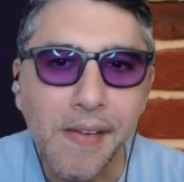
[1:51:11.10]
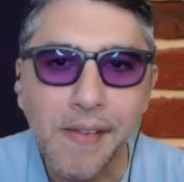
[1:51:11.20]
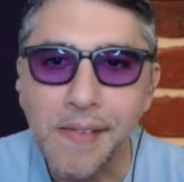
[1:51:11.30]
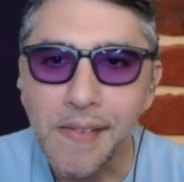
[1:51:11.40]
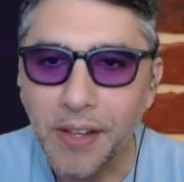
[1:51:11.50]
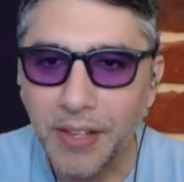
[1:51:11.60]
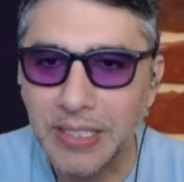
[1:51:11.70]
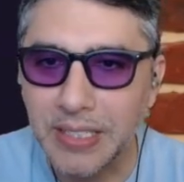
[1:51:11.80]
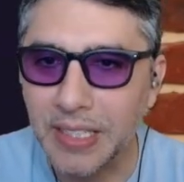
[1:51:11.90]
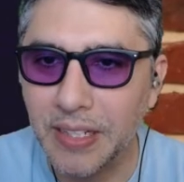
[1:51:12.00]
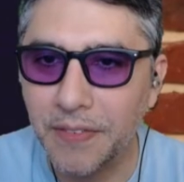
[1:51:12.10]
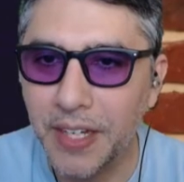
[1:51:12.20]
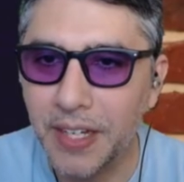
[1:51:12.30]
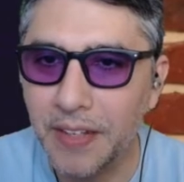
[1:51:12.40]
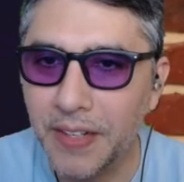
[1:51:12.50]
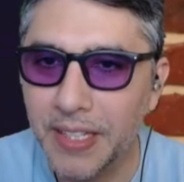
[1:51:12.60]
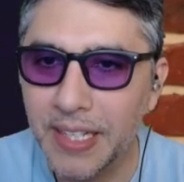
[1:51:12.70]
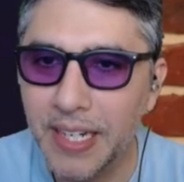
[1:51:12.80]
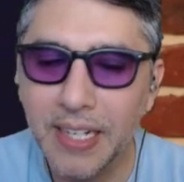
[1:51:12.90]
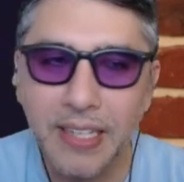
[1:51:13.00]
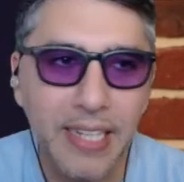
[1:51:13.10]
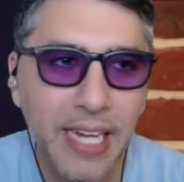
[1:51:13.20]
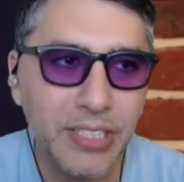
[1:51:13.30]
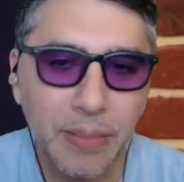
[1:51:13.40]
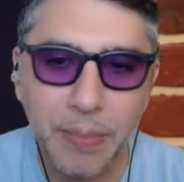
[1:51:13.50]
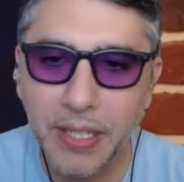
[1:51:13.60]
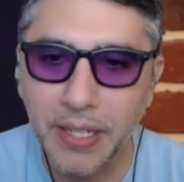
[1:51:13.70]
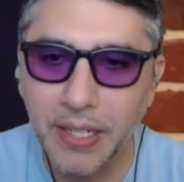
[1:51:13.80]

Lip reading: Oh, this is gonna fail right there. That shouldn't be there.